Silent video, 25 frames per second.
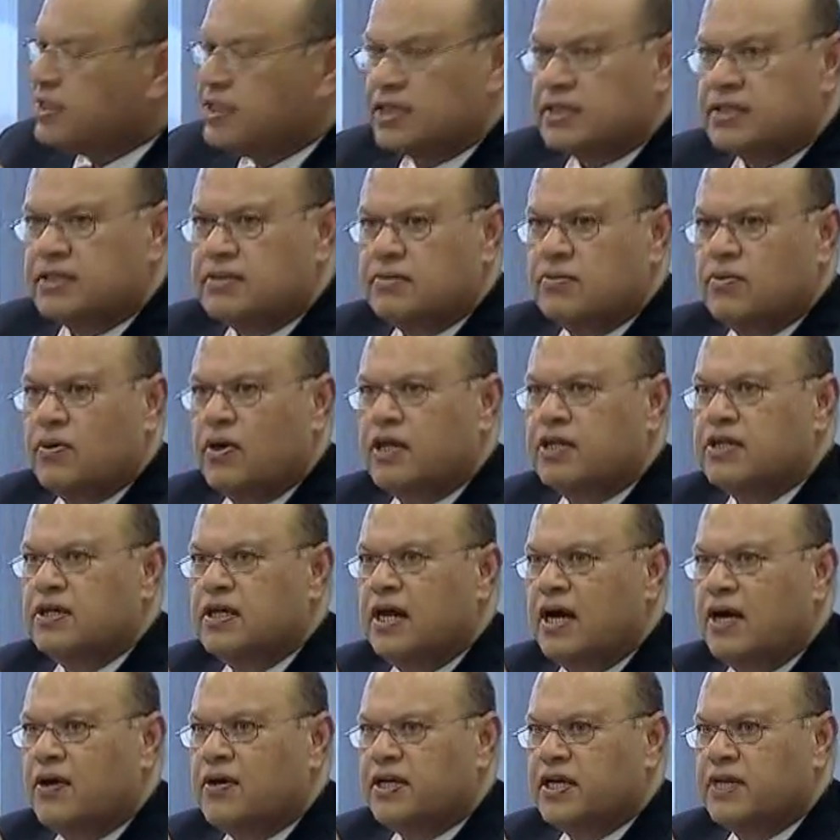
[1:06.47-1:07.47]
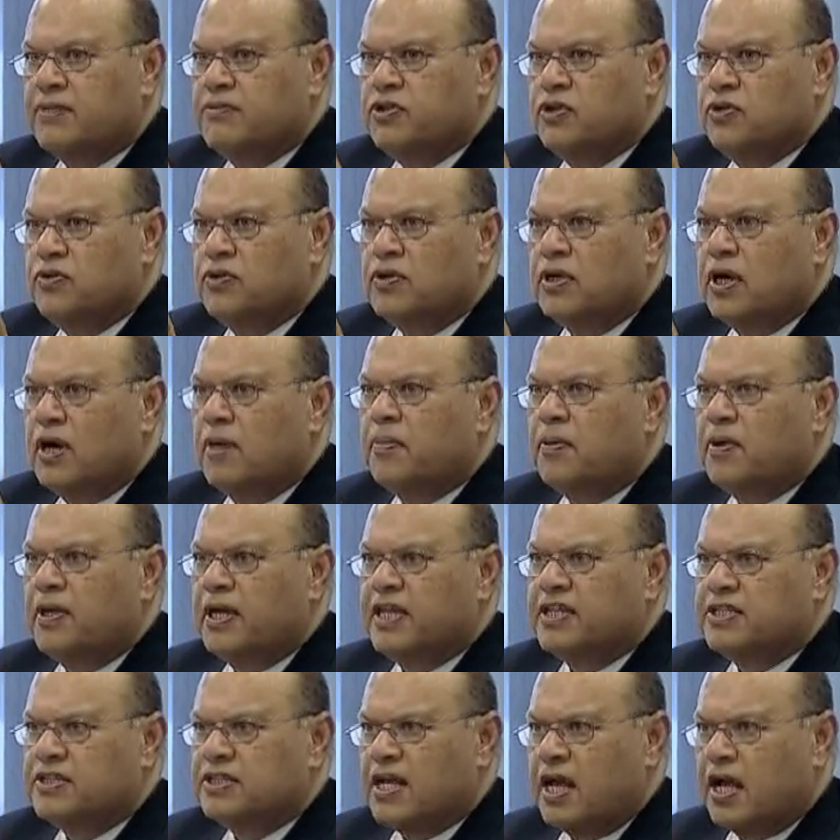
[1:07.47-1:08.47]
just want to now give you a couple
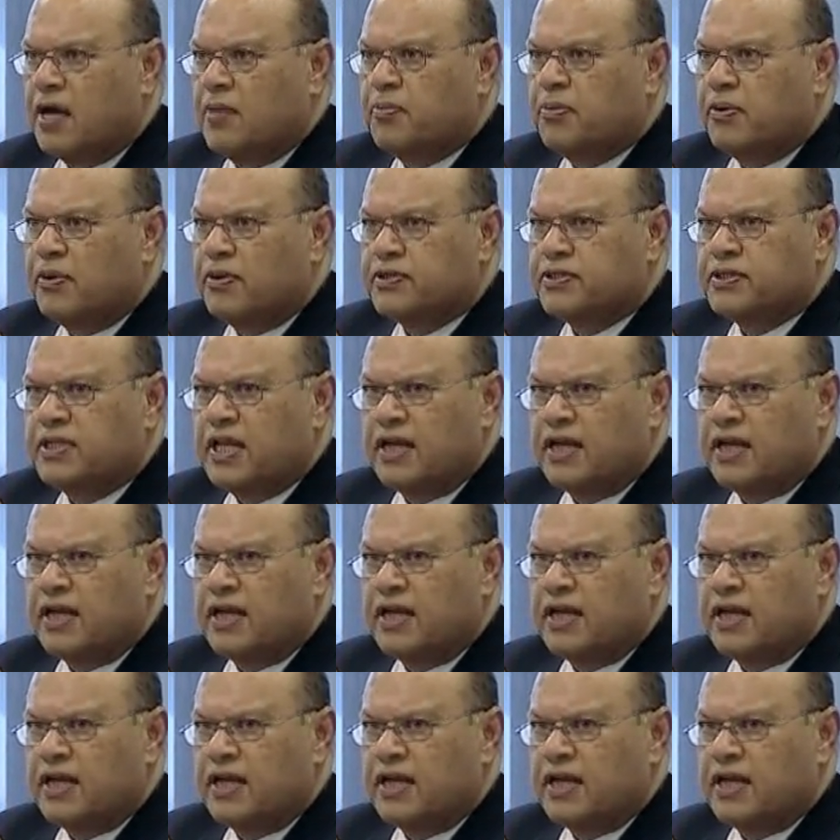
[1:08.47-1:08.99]
examples